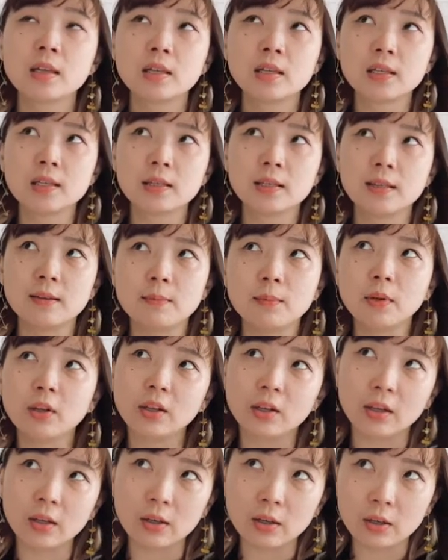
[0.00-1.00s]

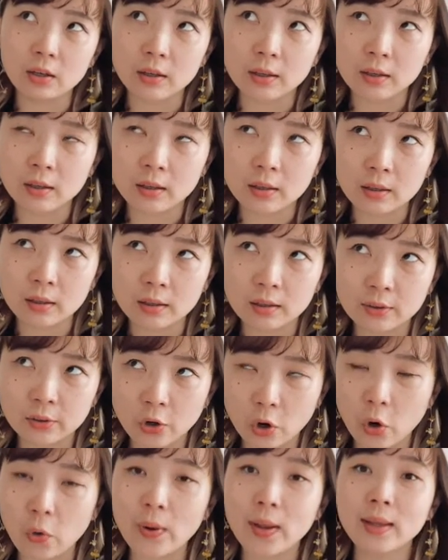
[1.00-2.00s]
similar
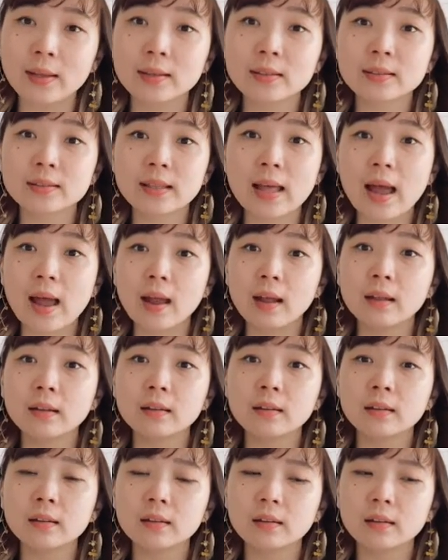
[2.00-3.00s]
drawing style